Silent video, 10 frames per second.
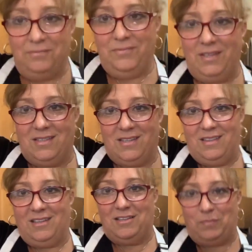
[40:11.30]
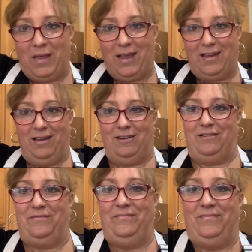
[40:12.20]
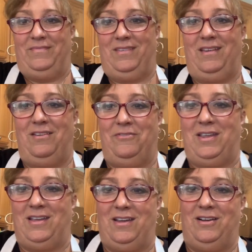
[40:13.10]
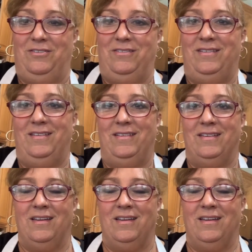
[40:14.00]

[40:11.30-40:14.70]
oh, let's get this back here. There we go.